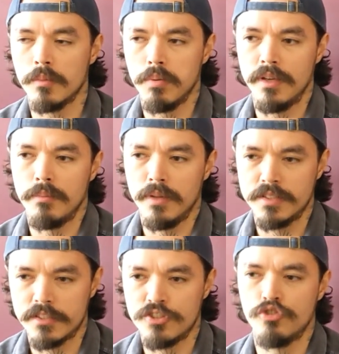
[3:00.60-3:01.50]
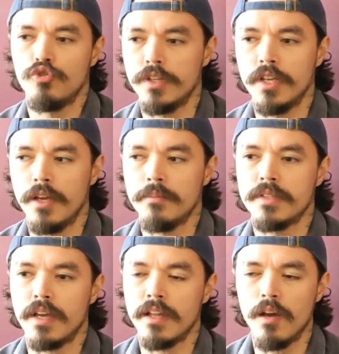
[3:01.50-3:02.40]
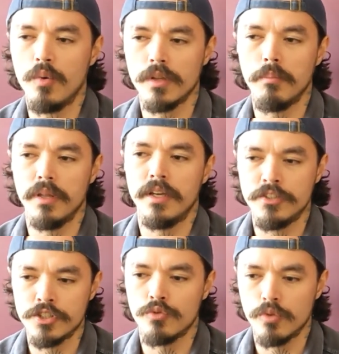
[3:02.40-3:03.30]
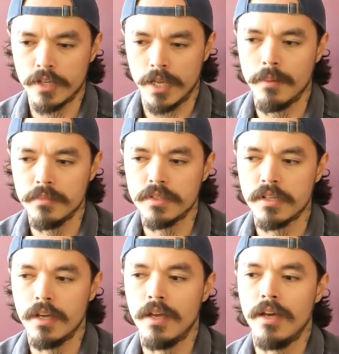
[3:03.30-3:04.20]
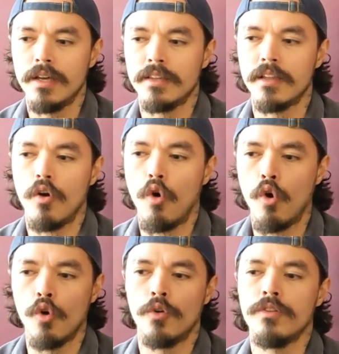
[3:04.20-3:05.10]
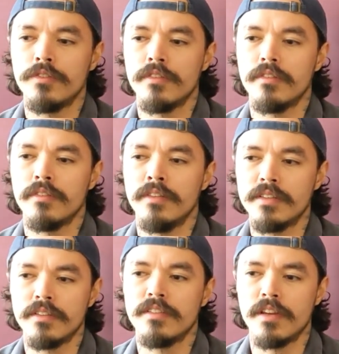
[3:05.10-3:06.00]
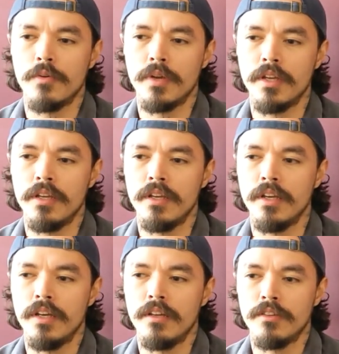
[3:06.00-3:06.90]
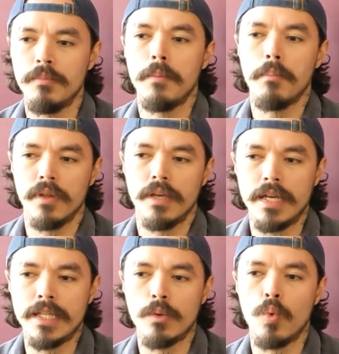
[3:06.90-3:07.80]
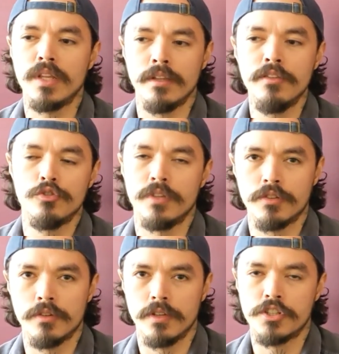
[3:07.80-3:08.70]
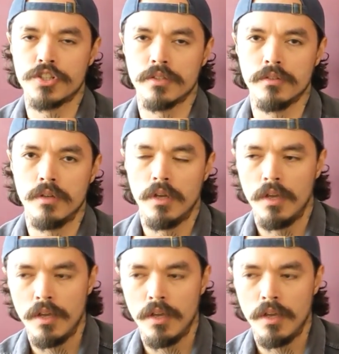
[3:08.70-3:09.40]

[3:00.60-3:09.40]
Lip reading: I want to play PlayStation 3 games, and I want to play in general games that aren't necessary to be played with an internet connection.